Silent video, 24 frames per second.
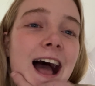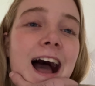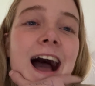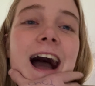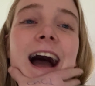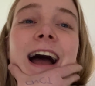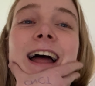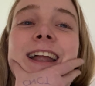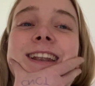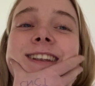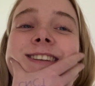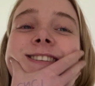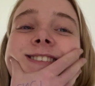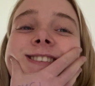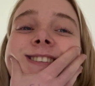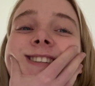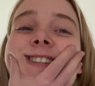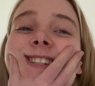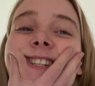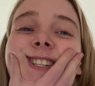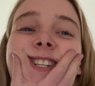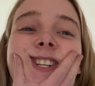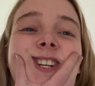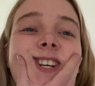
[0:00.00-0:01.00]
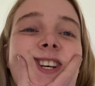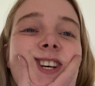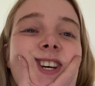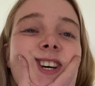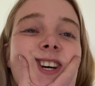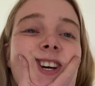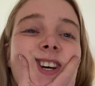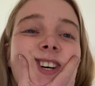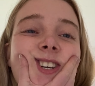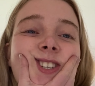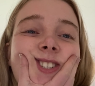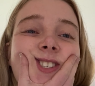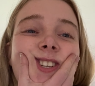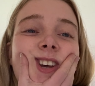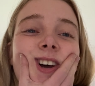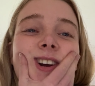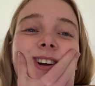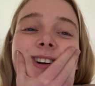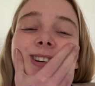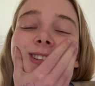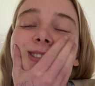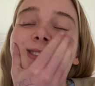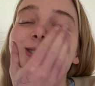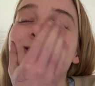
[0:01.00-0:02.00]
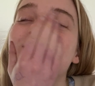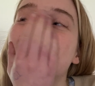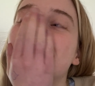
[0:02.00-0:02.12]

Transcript: And so